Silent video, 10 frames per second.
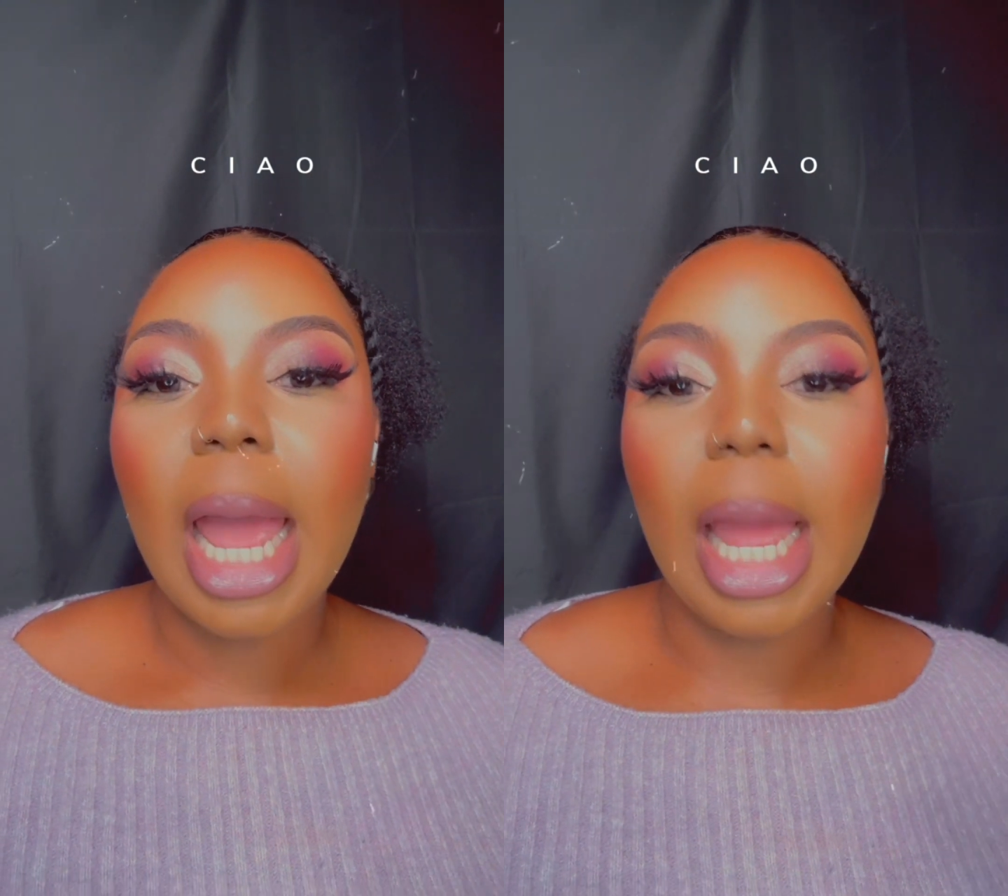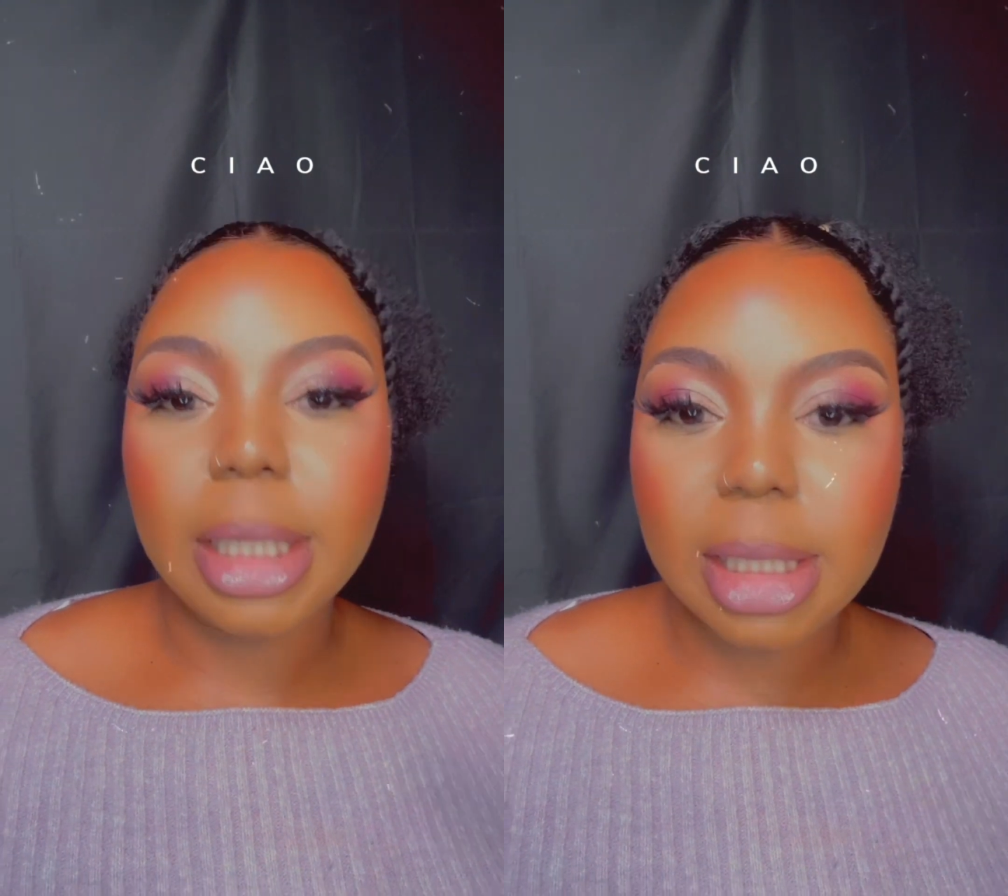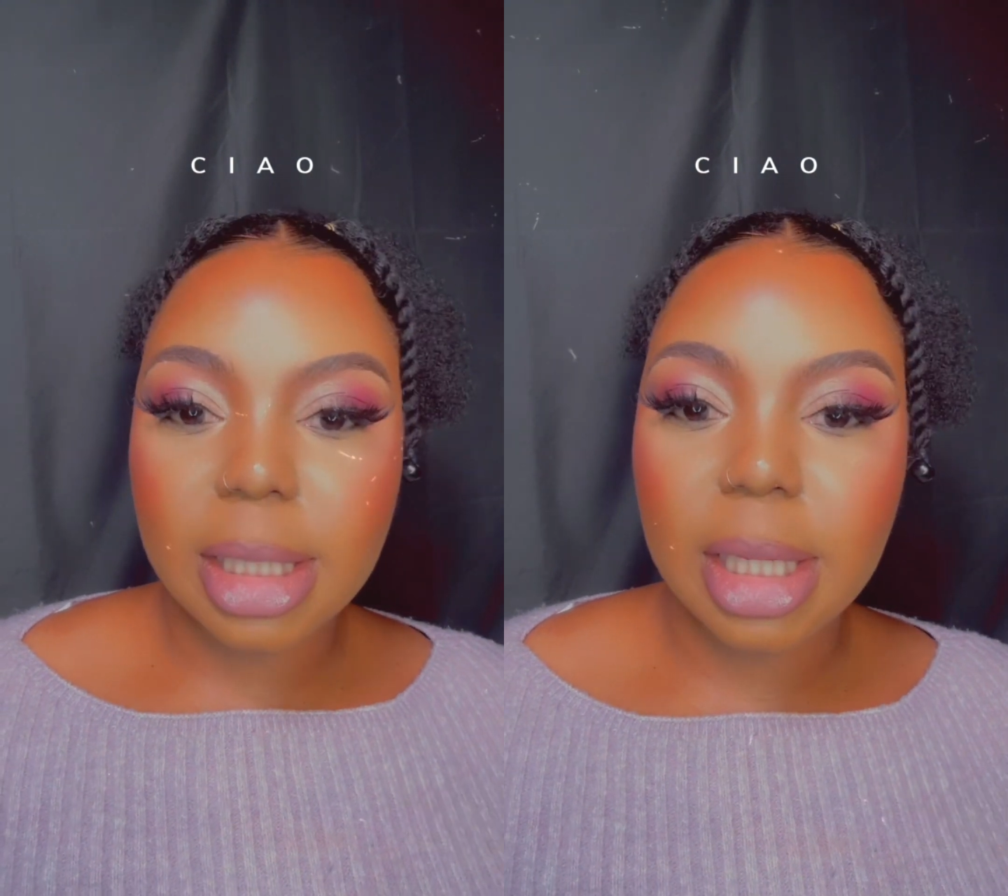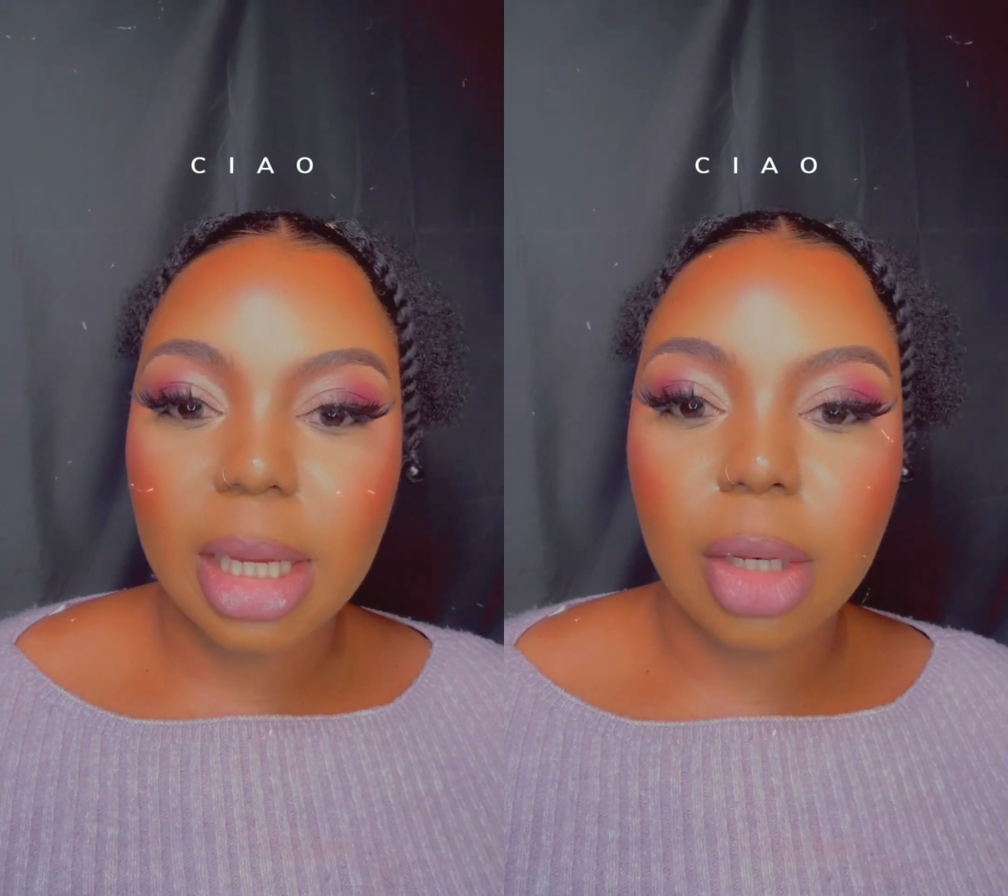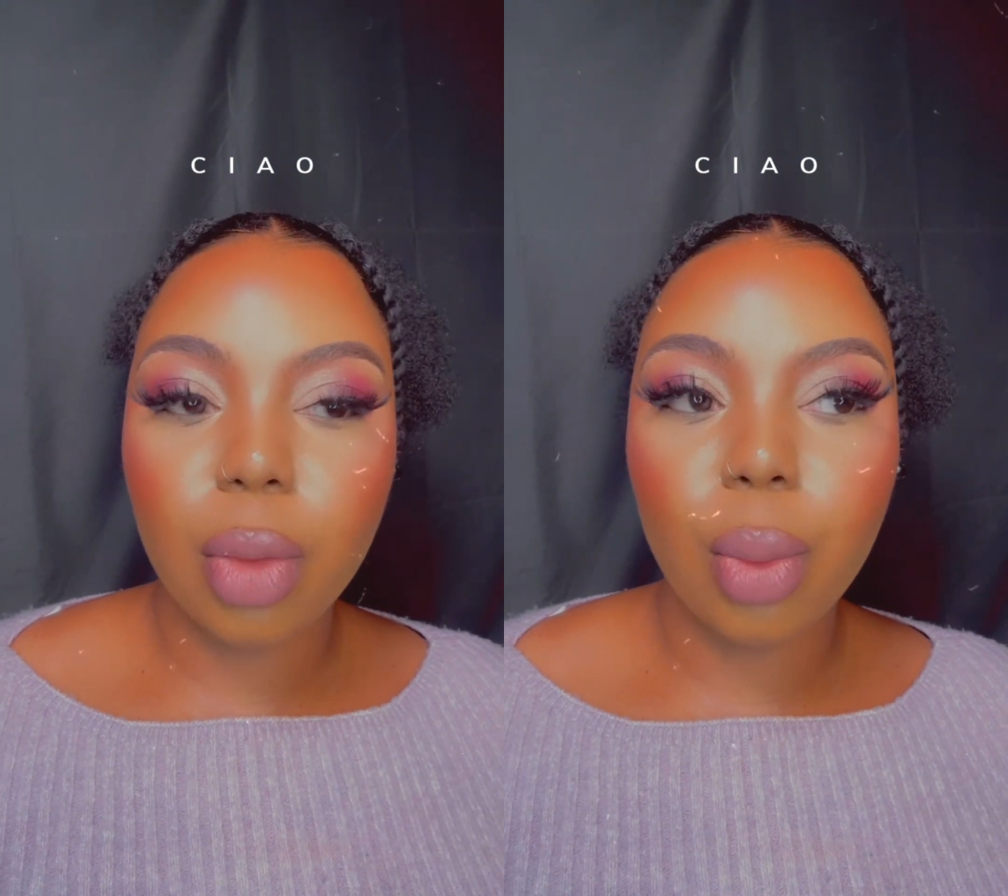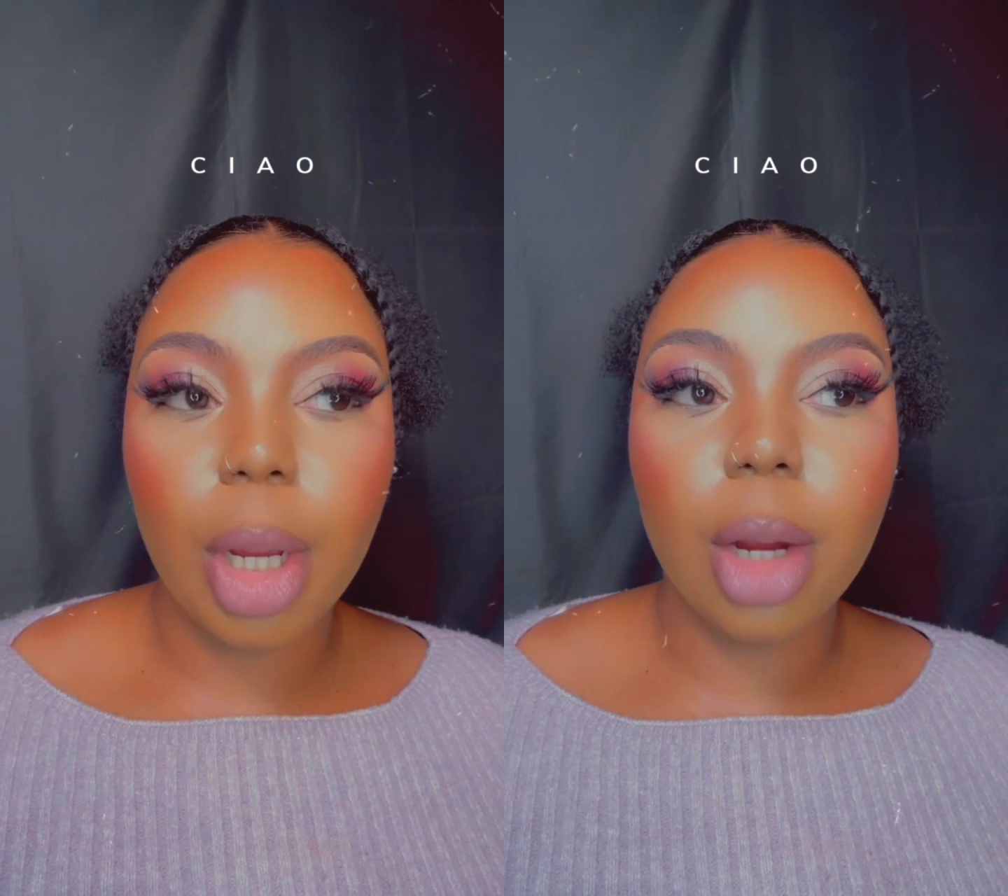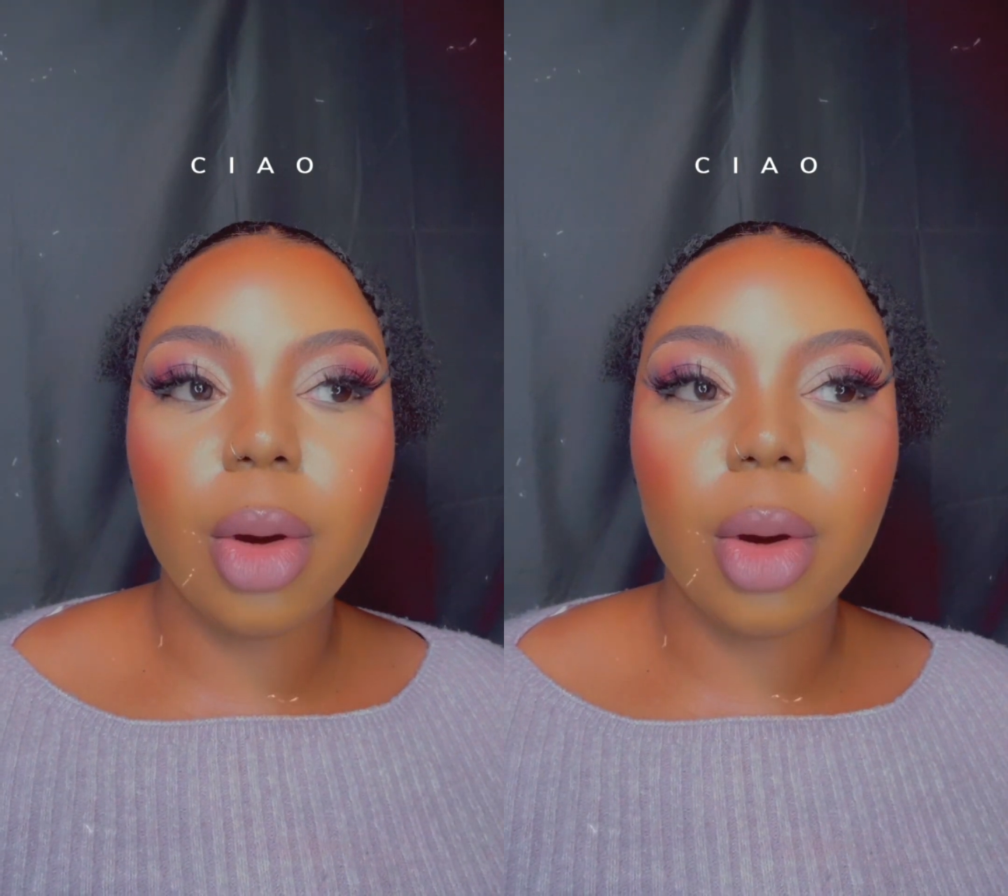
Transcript: and seen where,